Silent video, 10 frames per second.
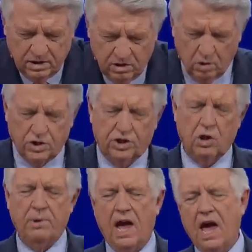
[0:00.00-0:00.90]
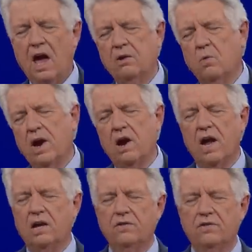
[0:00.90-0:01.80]
Lord, show me how and where
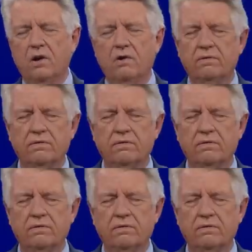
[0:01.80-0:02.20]
I can serve.